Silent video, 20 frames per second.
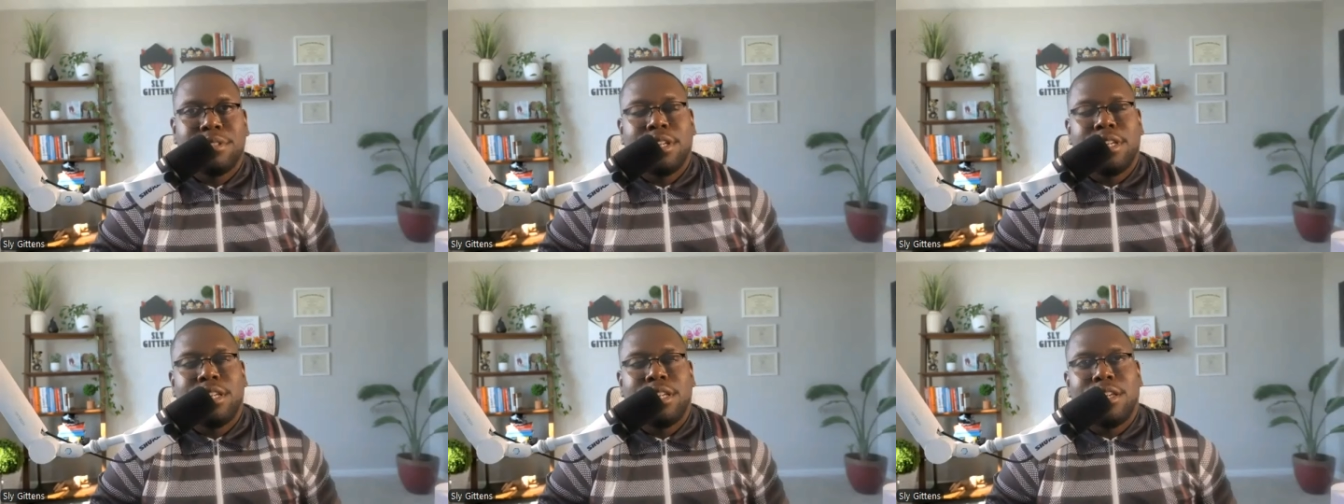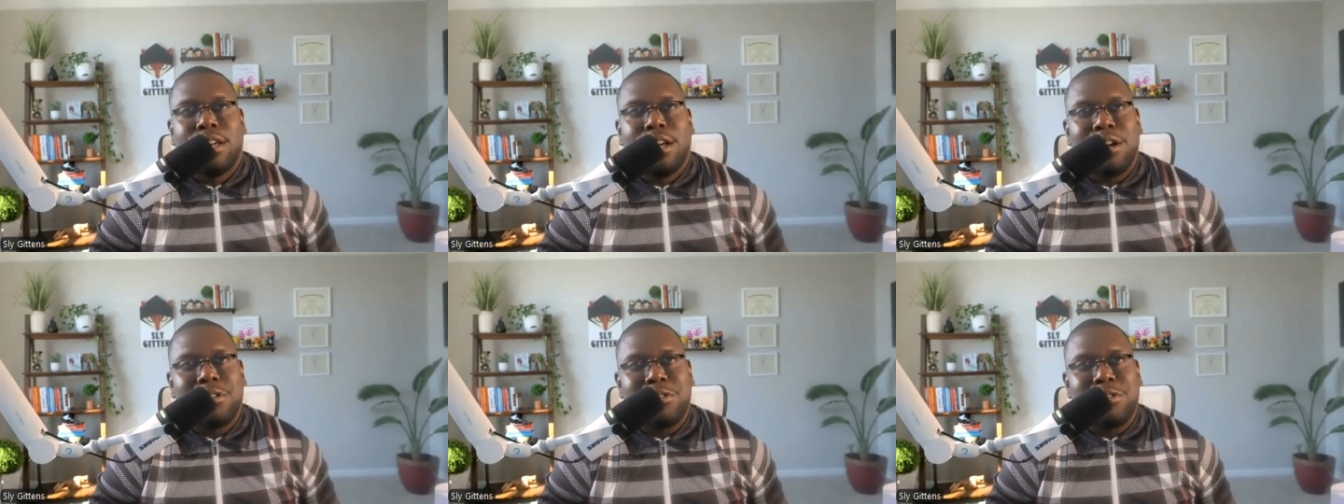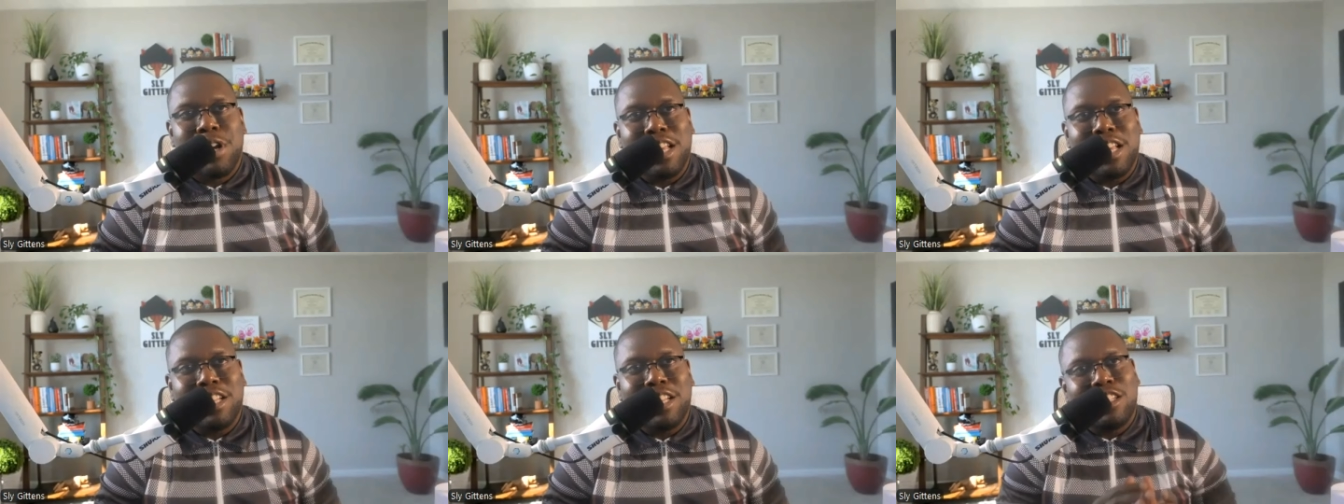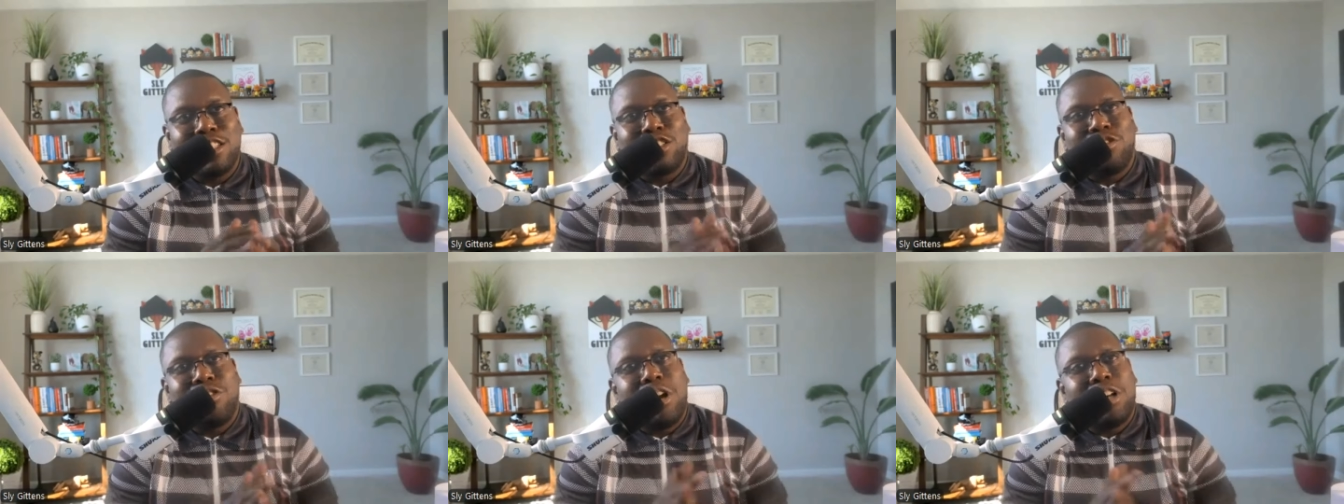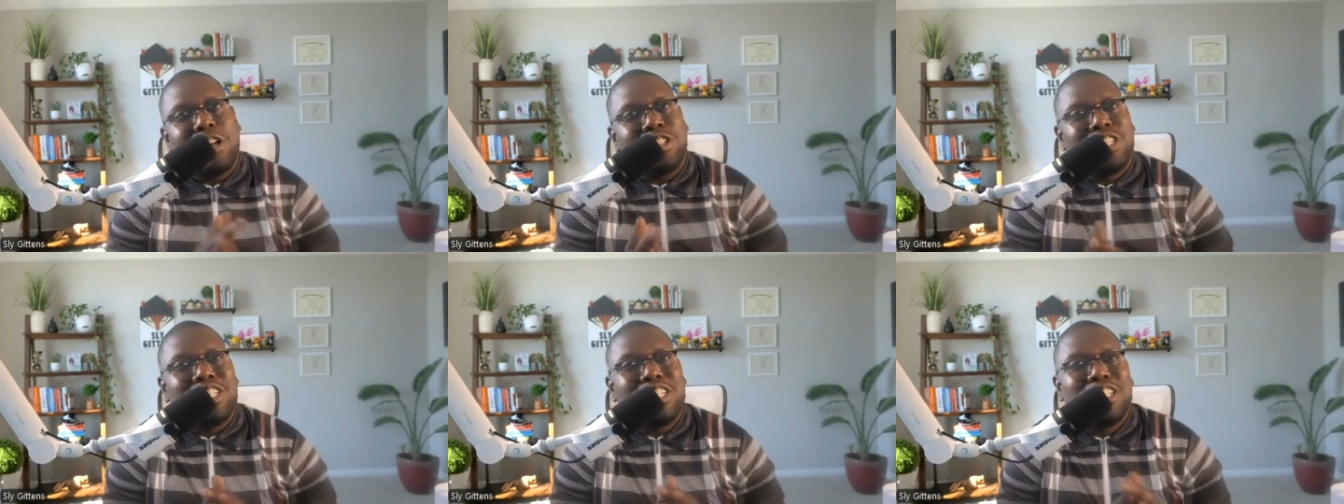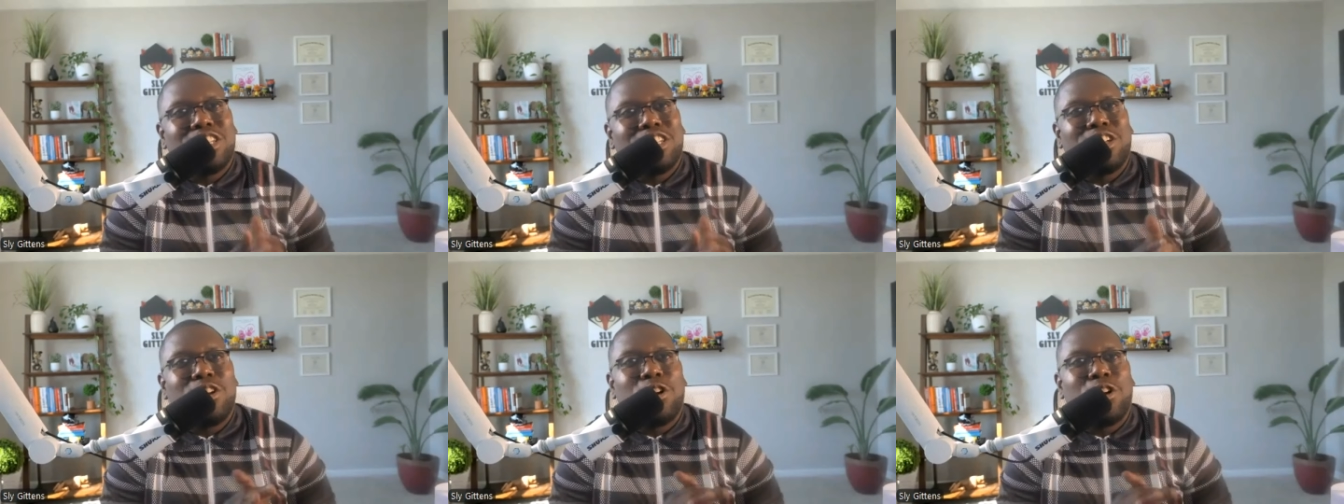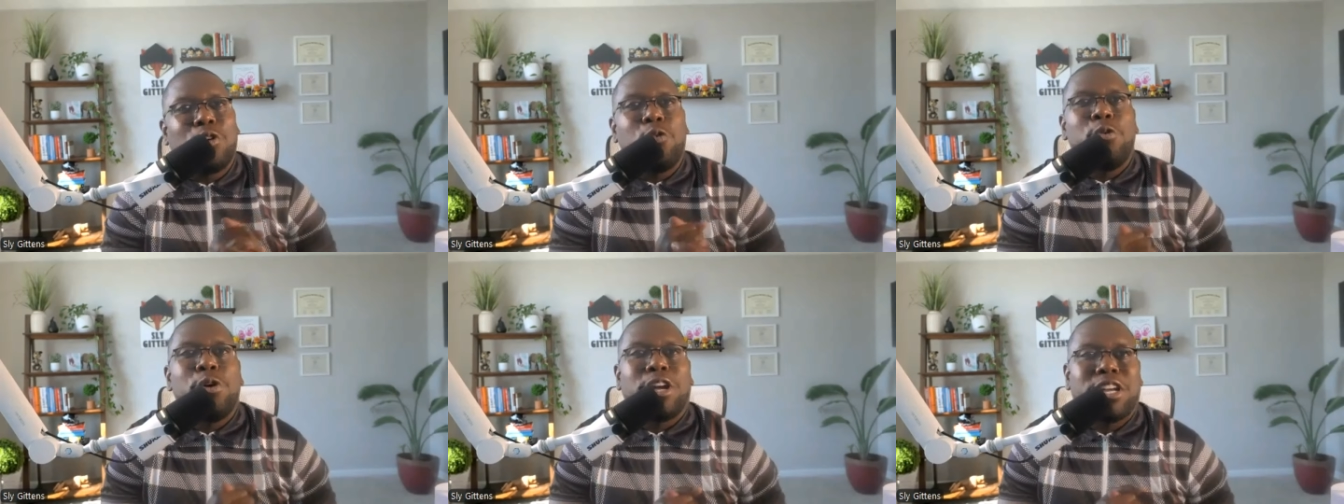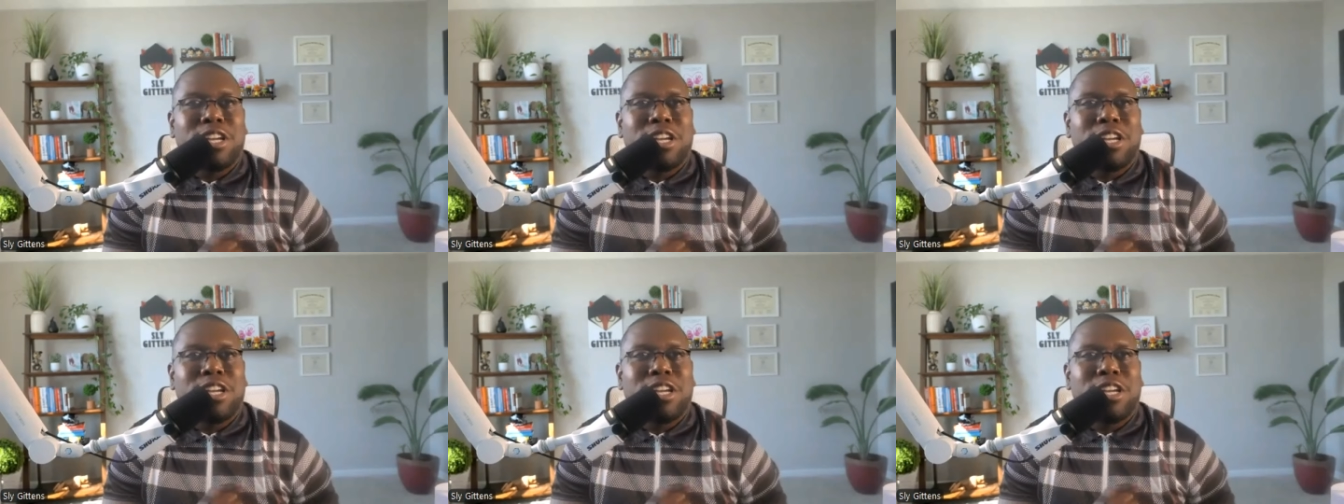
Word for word: All right, let's transition into the quick